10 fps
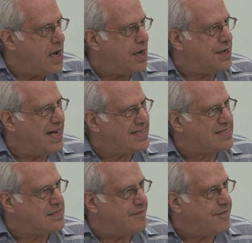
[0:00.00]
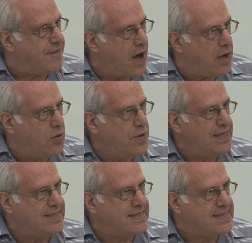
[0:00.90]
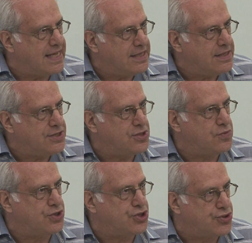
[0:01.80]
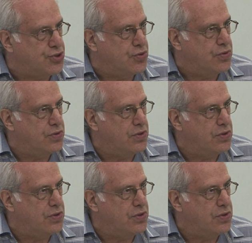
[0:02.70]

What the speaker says: unless the following sentence were true.